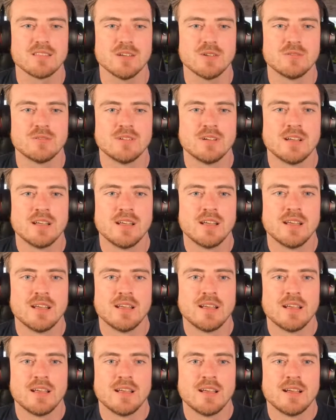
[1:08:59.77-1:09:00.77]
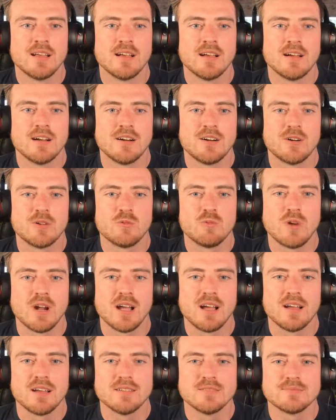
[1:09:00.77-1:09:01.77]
though. All right.